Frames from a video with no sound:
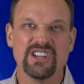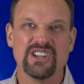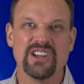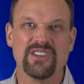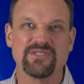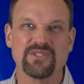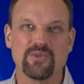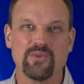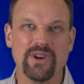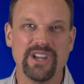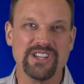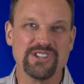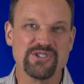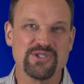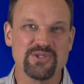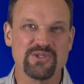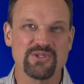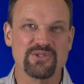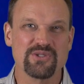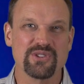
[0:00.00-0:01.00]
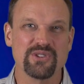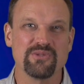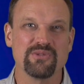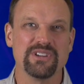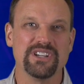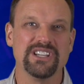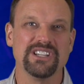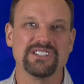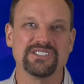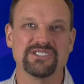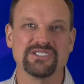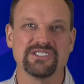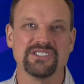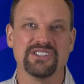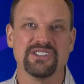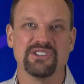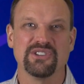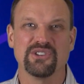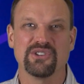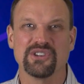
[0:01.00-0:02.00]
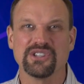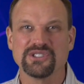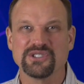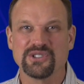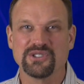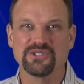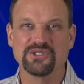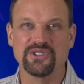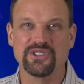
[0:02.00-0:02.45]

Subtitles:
you have to wait 2 to 3 weeks, your insurance